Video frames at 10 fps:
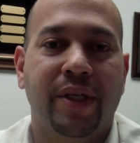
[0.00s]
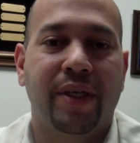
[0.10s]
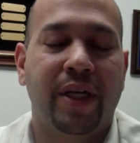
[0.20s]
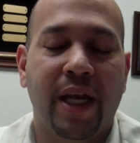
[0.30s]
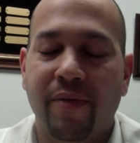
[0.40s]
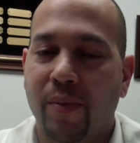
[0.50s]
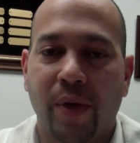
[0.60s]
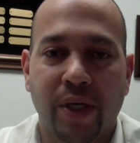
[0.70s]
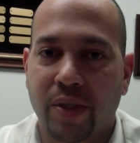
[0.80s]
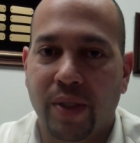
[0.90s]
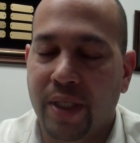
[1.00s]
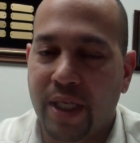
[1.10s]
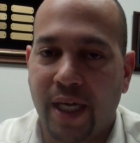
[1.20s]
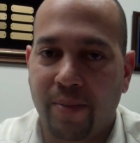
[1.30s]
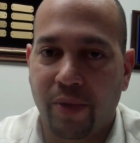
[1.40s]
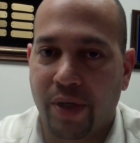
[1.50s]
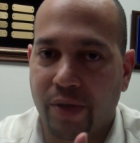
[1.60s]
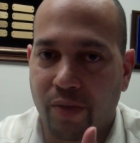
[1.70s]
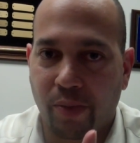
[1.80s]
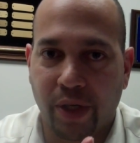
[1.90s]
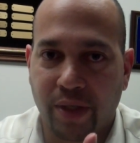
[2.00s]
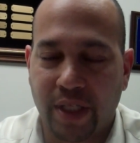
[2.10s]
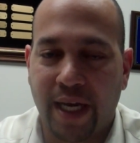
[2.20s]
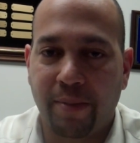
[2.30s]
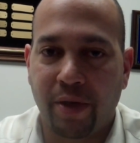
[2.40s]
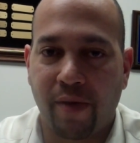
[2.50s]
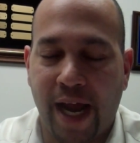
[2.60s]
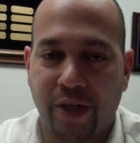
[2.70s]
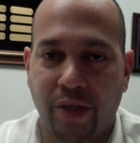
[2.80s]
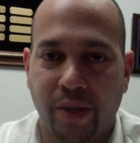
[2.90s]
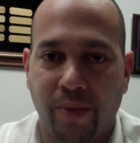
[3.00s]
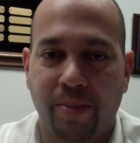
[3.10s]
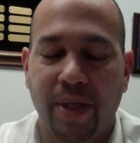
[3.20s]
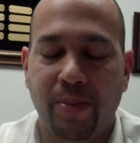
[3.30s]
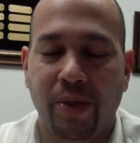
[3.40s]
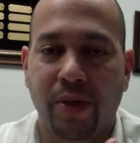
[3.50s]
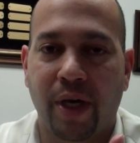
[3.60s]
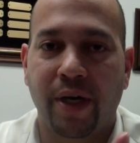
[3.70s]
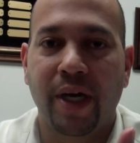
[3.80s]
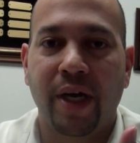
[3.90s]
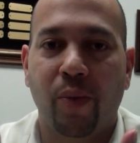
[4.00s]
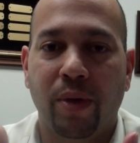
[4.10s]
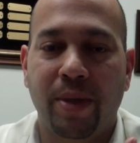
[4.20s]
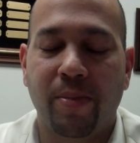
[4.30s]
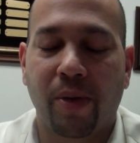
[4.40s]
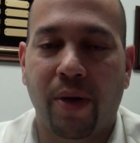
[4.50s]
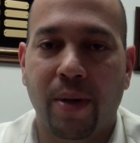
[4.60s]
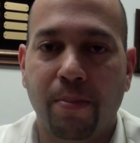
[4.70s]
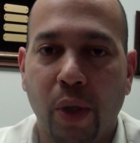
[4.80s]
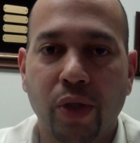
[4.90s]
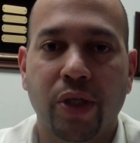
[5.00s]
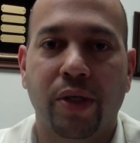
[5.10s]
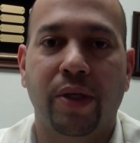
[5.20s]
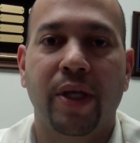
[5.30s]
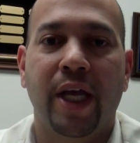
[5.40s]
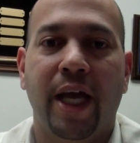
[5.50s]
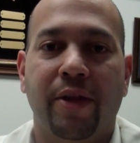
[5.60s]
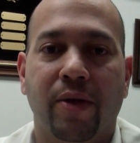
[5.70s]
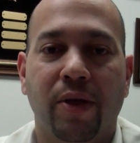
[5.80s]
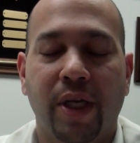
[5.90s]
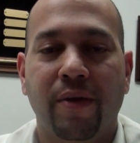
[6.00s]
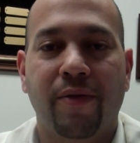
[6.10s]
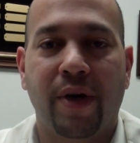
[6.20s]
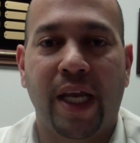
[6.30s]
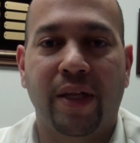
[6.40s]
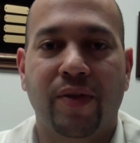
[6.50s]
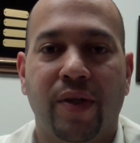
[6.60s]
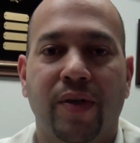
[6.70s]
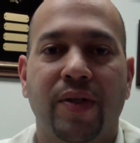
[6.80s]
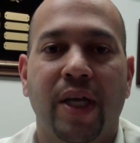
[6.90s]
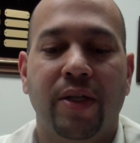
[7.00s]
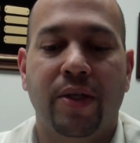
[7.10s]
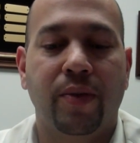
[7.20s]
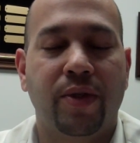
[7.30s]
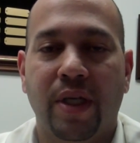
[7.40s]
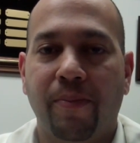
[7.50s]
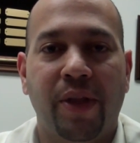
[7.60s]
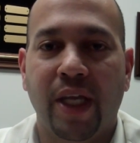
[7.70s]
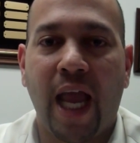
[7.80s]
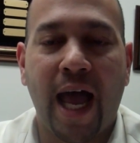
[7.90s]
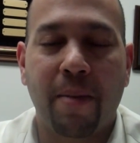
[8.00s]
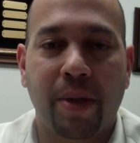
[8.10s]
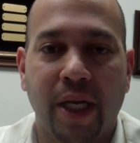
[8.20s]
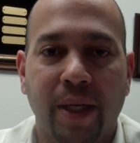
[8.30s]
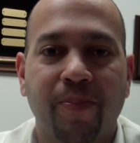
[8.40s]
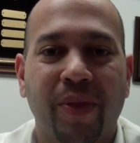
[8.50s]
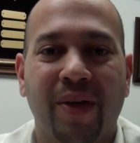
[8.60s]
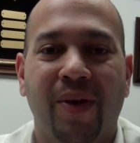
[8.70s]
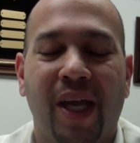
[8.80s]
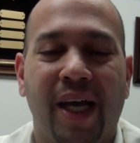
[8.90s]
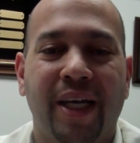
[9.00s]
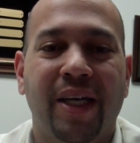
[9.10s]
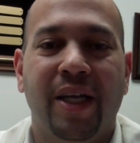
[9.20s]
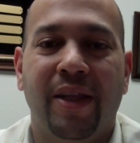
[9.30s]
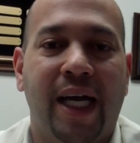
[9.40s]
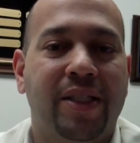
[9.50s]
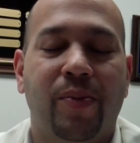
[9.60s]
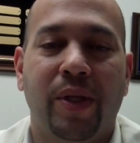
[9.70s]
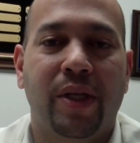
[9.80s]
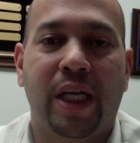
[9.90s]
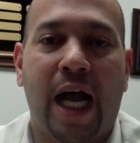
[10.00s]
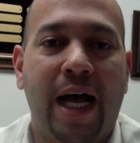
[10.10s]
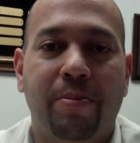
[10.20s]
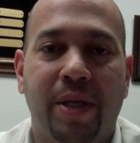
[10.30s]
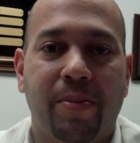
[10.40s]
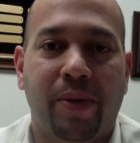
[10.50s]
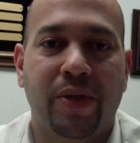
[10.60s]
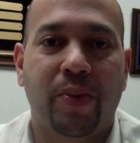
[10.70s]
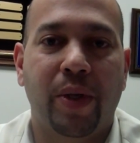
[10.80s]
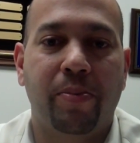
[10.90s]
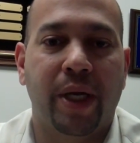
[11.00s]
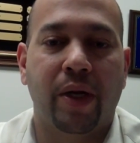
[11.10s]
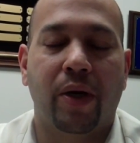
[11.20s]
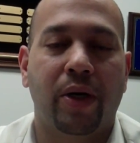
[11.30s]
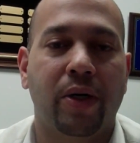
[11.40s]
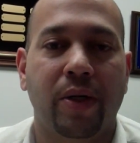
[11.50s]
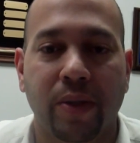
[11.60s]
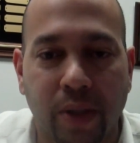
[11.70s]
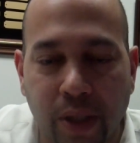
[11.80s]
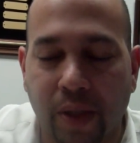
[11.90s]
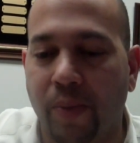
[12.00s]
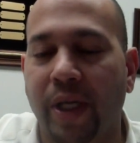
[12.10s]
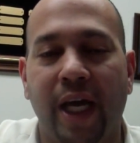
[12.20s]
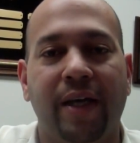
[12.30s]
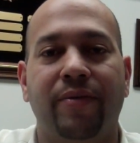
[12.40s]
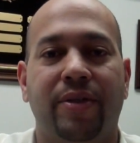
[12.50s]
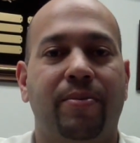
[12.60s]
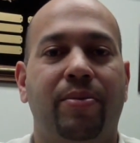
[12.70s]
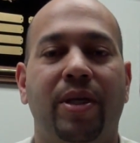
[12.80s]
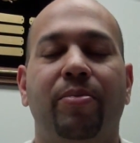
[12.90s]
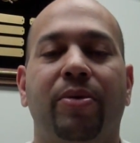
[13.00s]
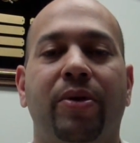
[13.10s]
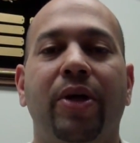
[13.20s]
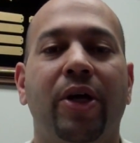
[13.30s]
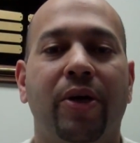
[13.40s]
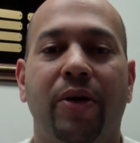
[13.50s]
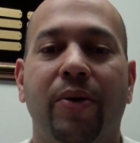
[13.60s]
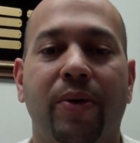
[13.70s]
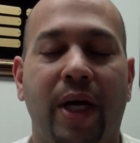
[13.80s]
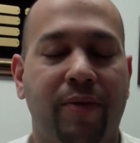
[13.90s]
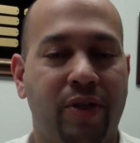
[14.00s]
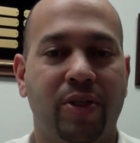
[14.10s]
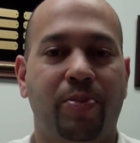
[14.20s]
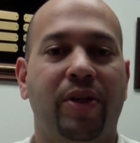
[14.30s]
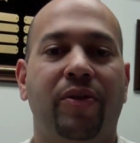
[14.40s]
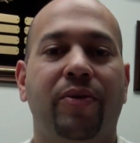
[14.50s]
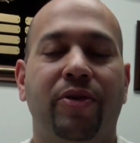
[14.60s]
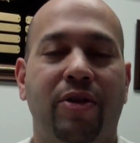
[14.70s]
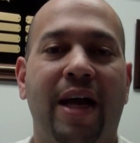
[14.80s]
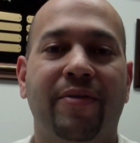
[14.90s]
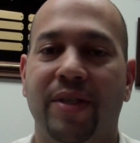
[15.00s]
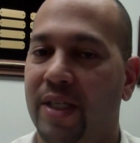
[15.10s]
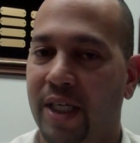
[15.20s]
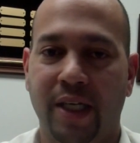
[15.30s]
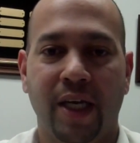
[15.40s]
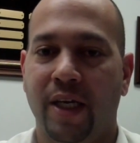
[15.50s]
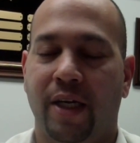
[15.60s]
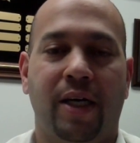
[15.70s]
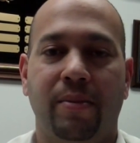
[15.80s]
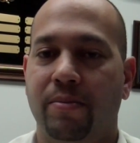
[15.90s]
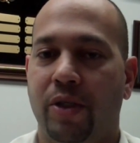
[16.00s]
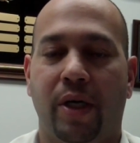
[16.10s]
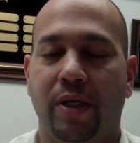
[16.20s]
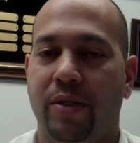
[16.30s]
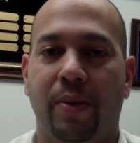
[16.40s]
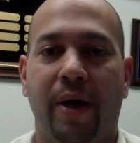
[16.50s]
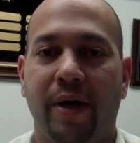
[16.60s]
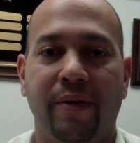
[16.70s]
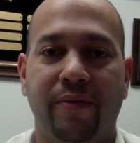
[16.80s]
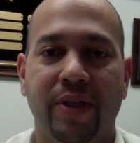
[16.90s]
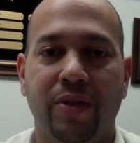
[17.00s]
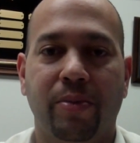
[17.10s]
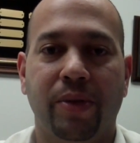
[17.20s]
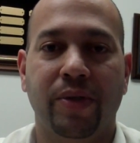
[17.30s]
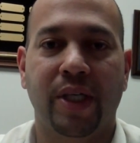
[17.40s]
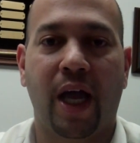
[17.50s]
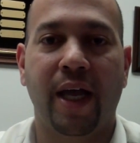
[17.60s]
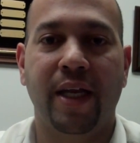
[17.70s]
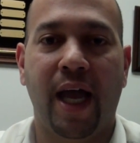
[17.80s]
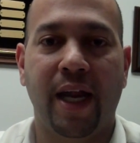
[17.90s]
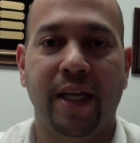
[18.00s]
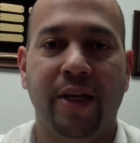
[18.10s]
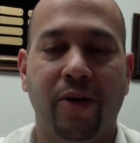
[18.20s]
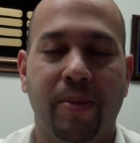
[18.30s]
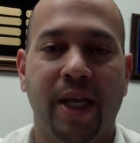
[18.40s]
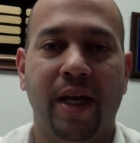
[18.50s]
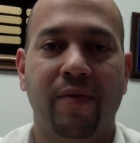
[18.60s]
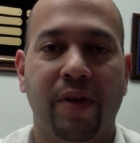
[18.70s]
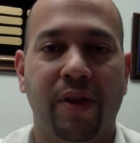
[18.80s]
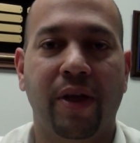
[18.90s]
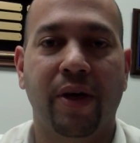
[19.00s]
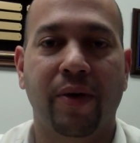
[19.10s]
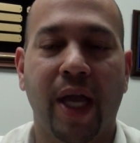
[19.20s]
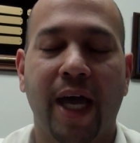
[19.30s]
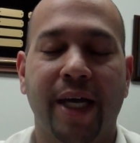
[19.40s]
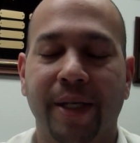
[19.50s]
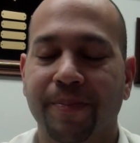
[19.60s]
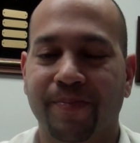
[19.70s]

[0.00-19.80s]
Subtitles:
It never works in a time where it's time to be rational. When people are emotional and they're looking for answers to something happening, okay, that's when the God people sweep in. Oh, look, we have some people who have just been through a travesty. Come talk to our invisible sky daddy. He'll make everything okay.